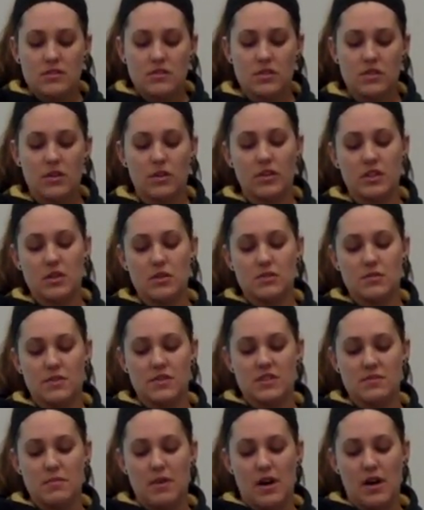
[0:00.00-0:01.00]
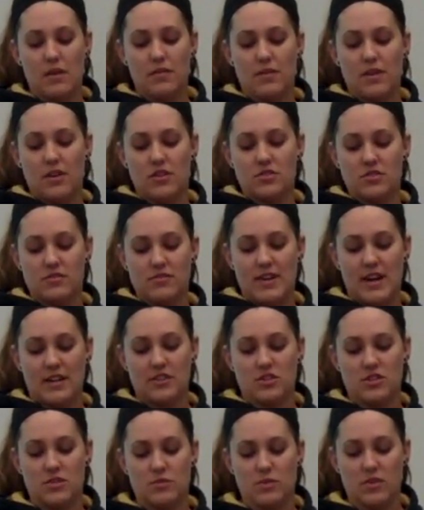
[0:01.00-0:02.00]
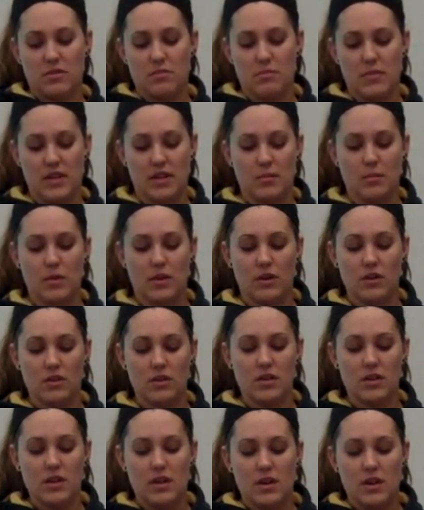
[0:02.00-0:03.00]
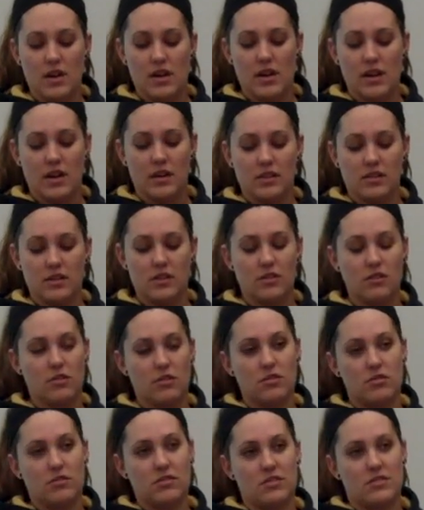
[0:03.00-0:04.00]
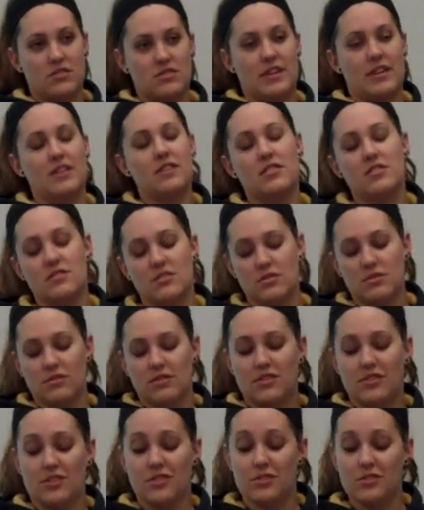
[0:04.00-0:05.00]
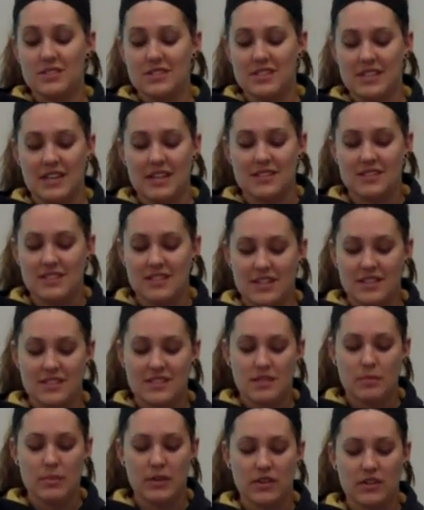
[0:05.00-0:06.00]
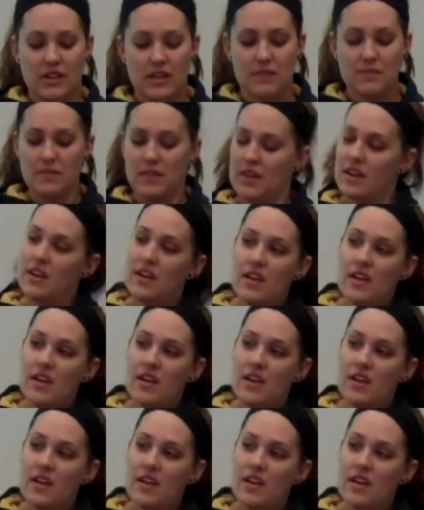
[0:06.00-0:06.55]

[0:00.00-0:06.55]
So they're only used for small avulsion fractures with minimal incongruency and instability.